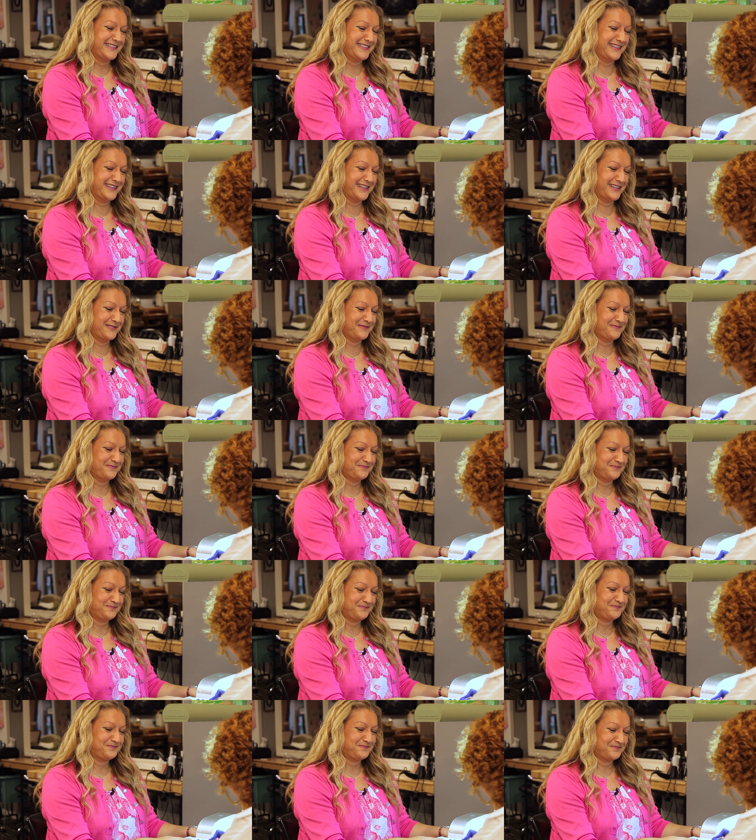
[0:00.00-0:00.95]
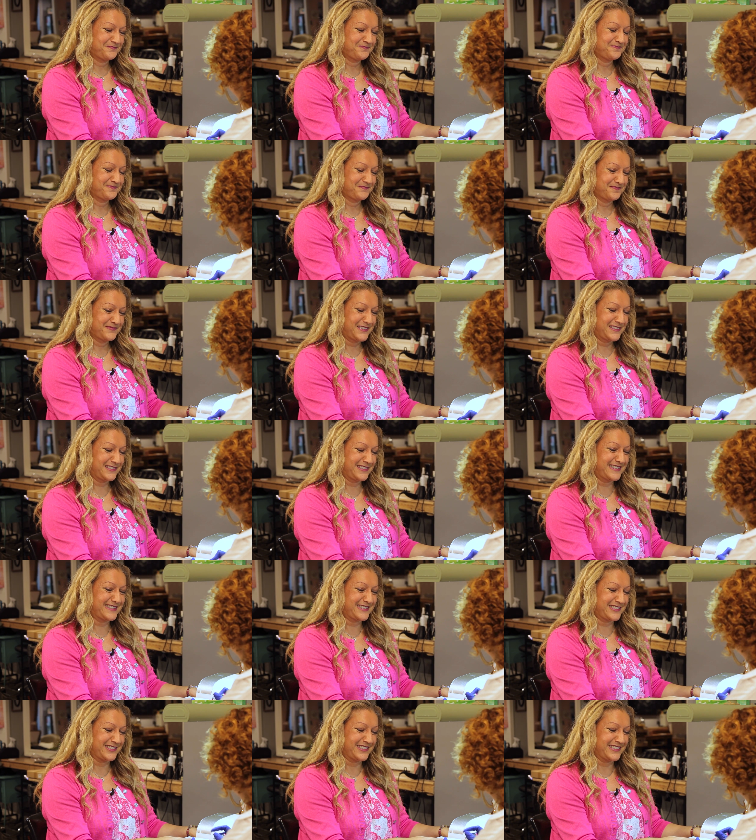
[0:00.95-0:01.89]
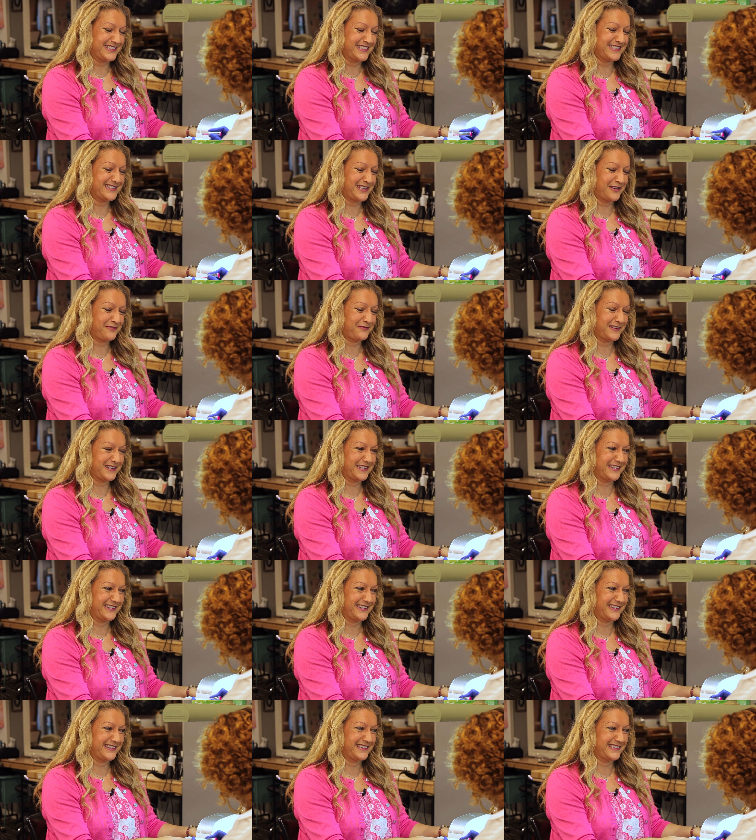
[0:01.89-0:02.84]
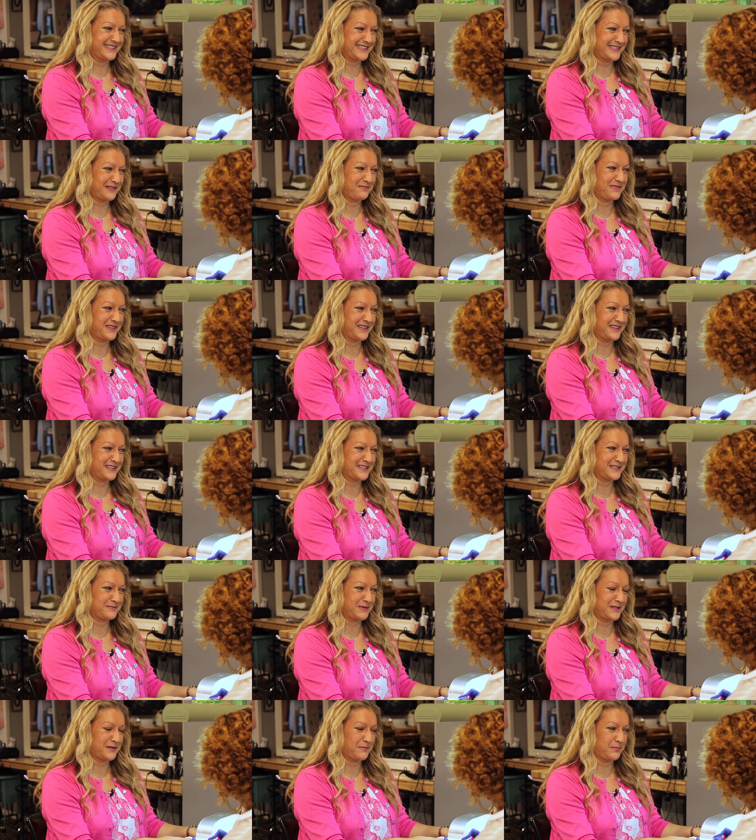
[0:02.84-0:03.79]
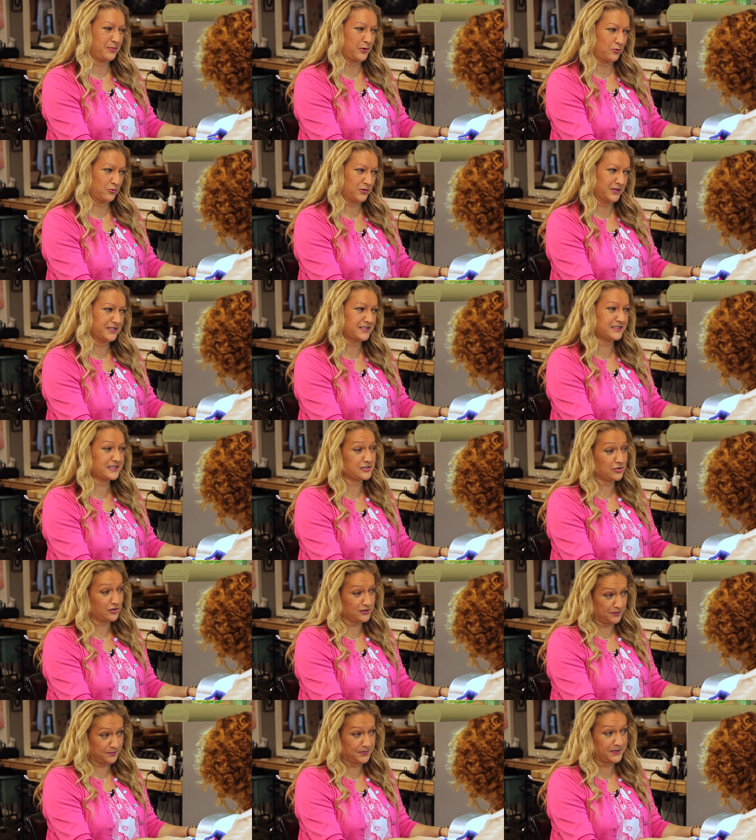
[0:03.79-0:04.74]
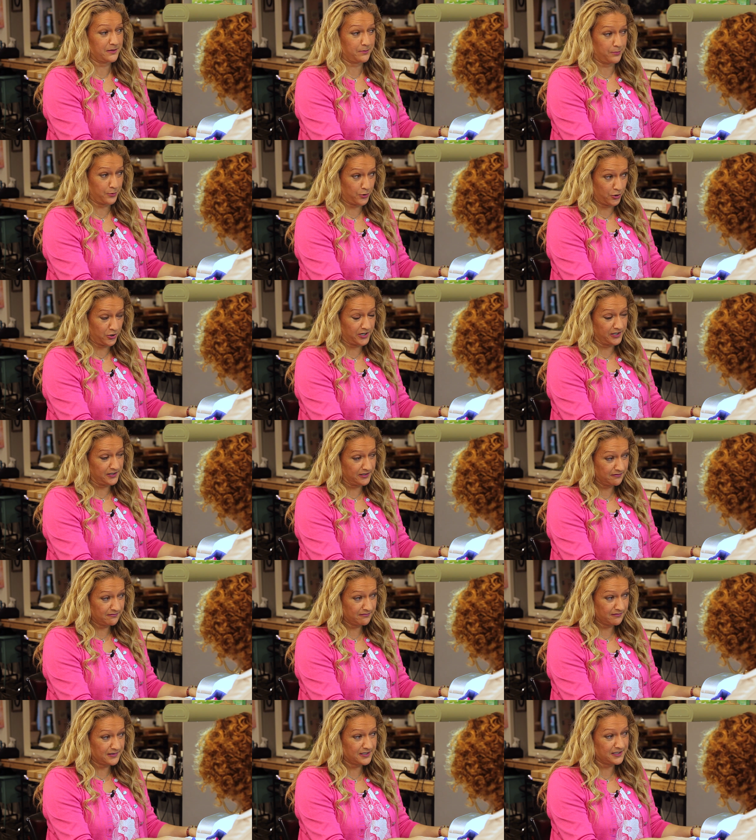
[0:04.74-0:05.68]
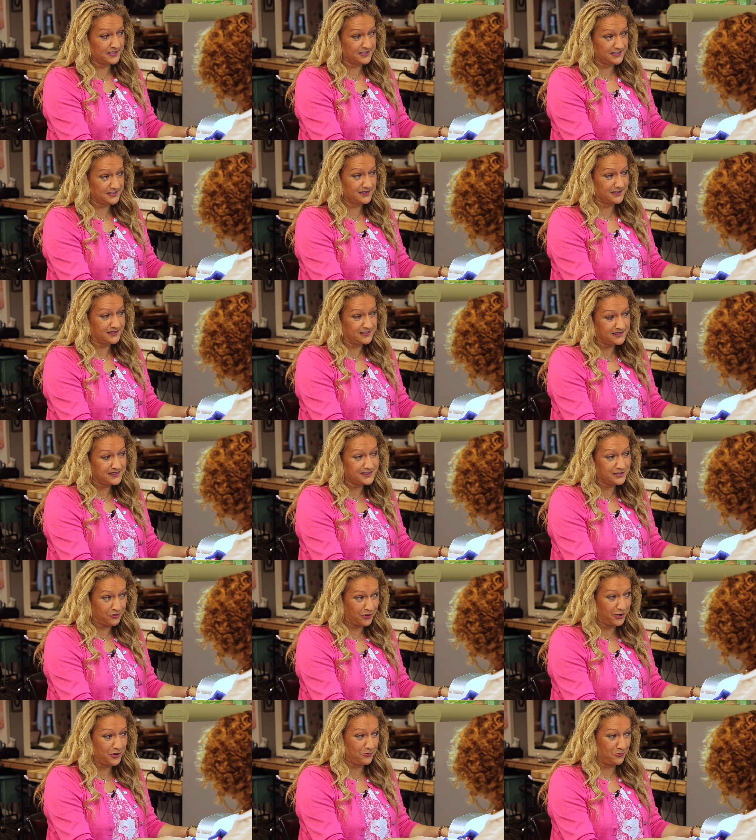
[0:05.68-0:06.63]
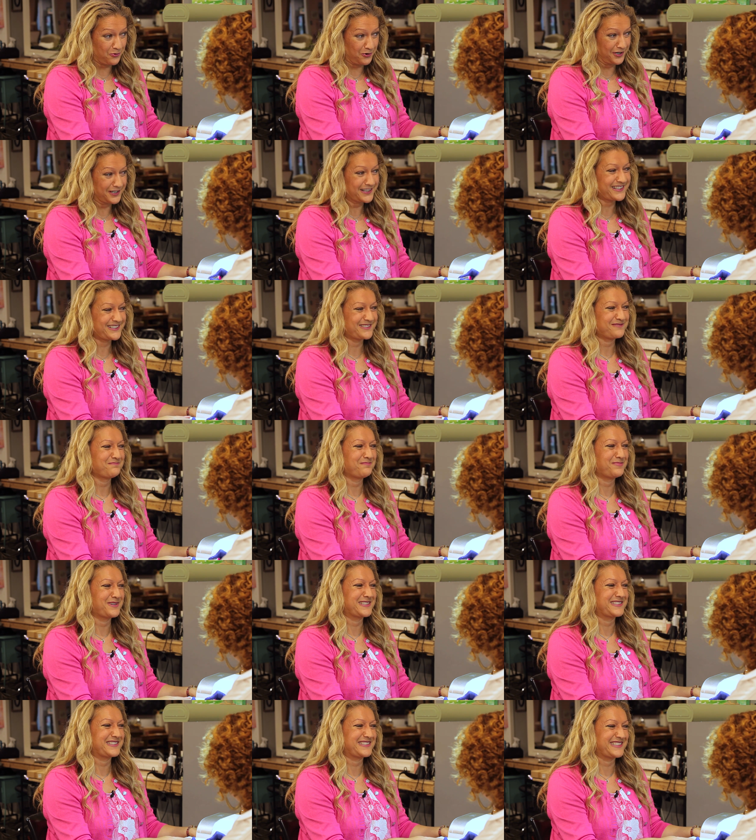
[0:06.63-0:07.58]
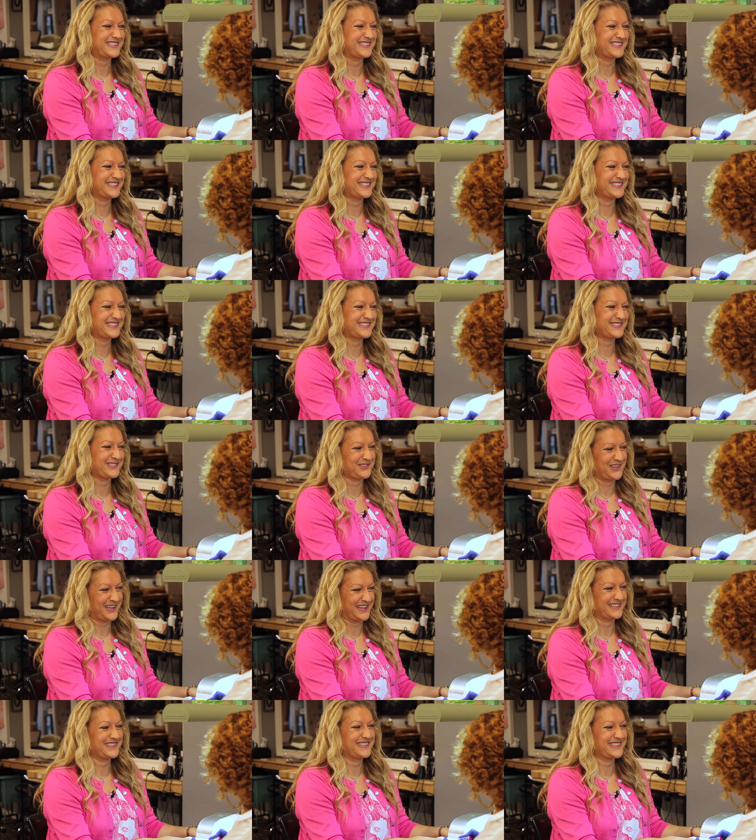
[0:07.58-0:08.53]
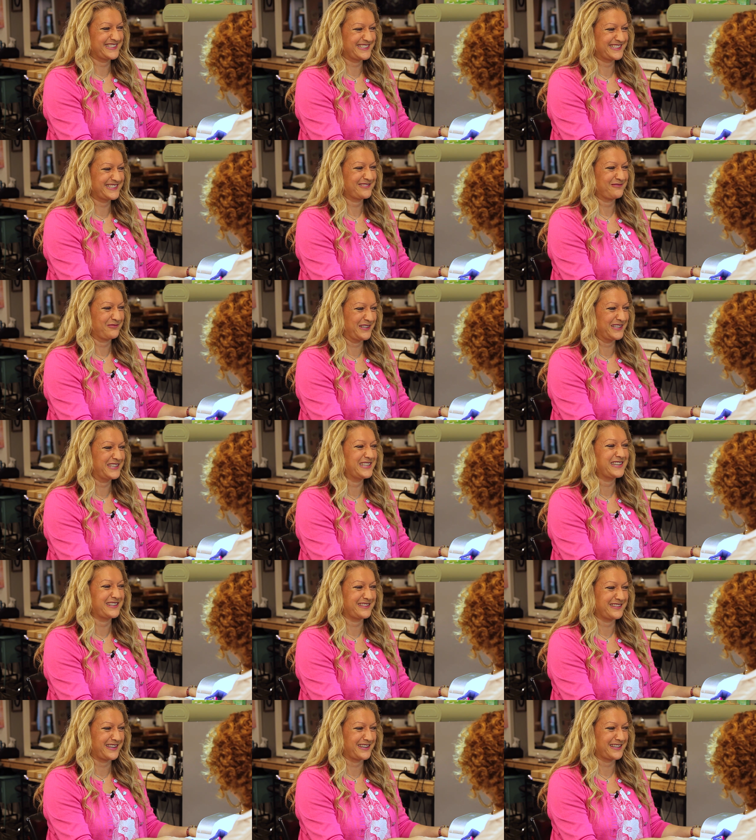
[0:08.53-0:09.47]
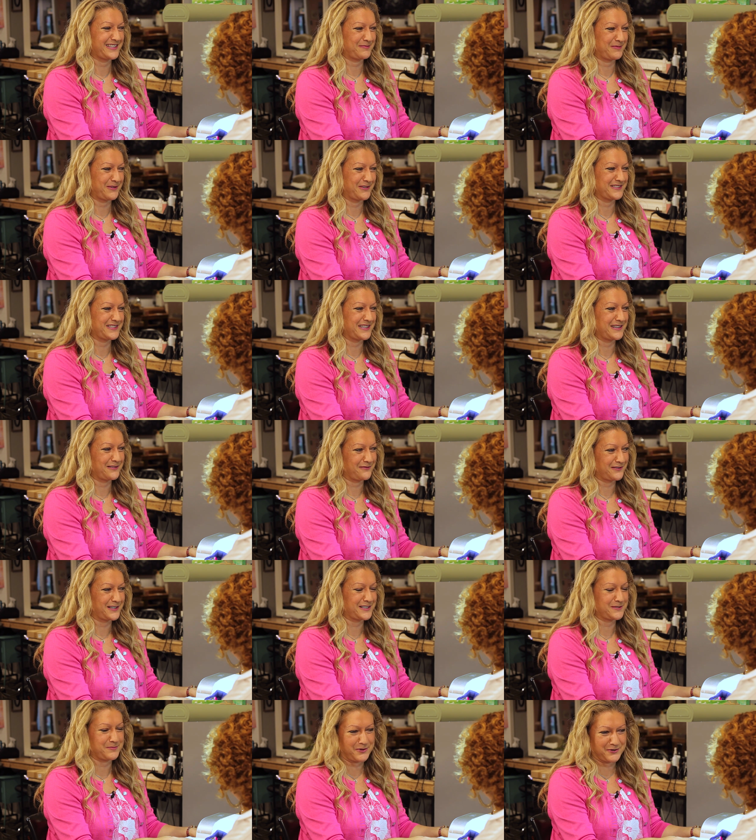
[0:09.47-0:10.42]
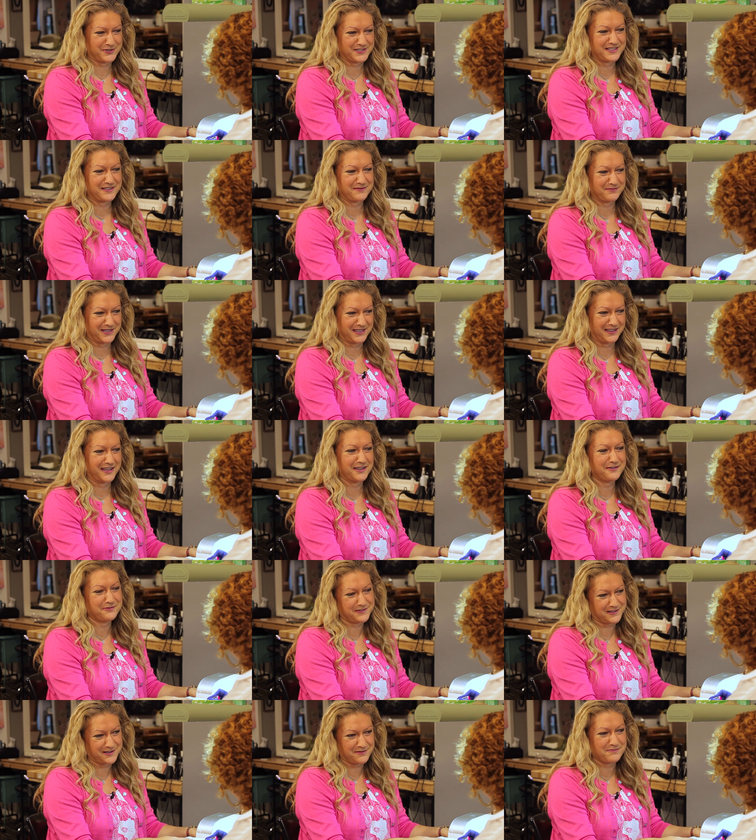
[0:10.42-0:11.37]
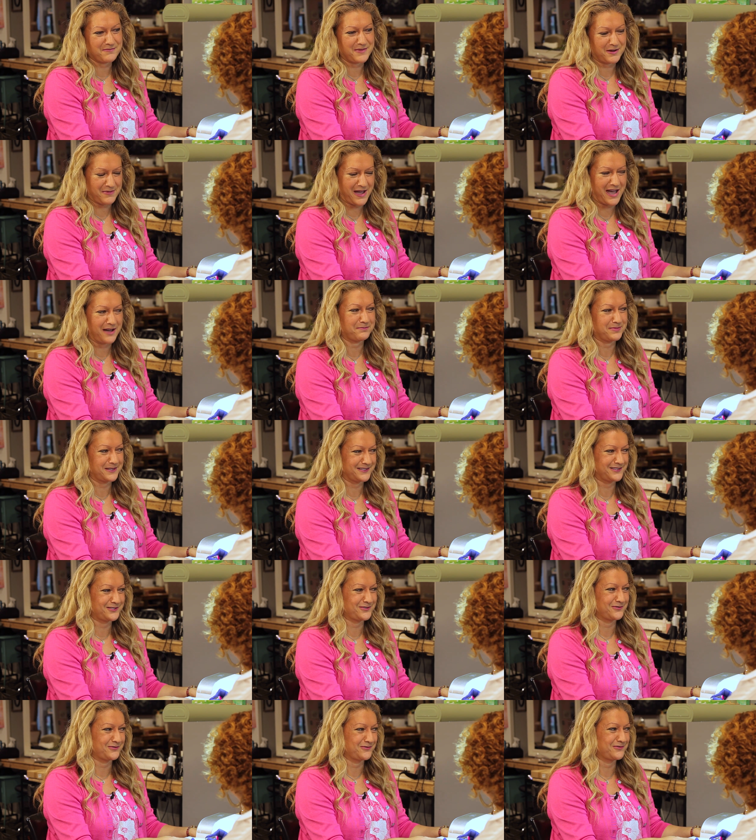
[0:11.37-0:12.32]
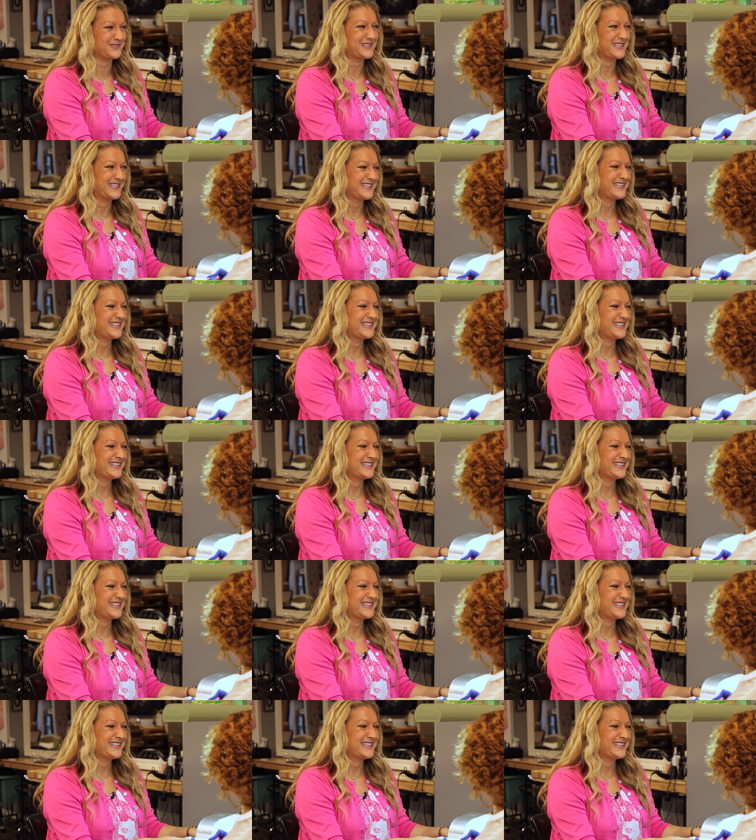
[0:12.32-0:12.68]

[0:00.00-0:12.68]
Yeah. So it's good. It definitely is something that's been a bonus. It's also been a burden because it's a lot of work, but it's okay. We needed that experience. I never experienced it in my life, and I'm happy to.